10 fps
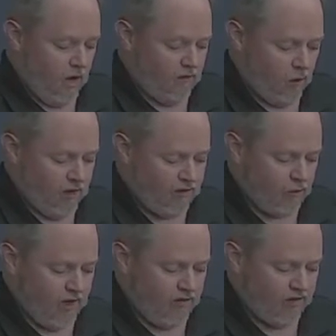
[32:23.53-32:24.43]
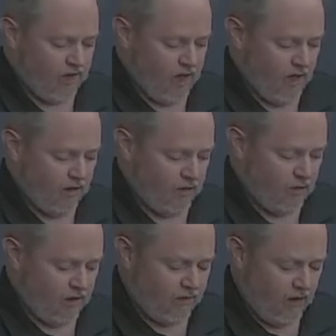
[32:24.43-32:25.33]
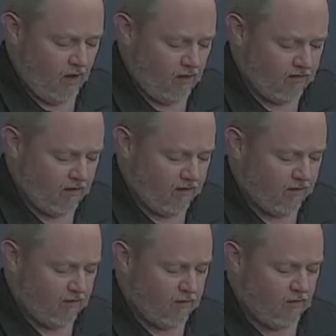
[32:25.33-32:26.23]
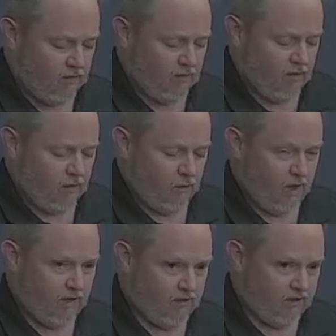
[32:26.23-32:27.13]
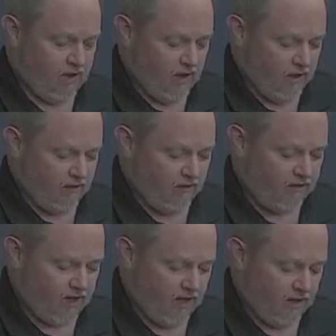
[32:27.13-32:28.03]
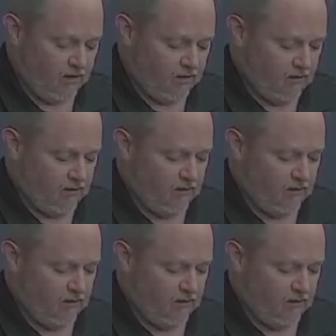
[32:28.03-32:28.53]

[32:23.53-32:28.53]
A voice raised in anger at the office, raised and sustained.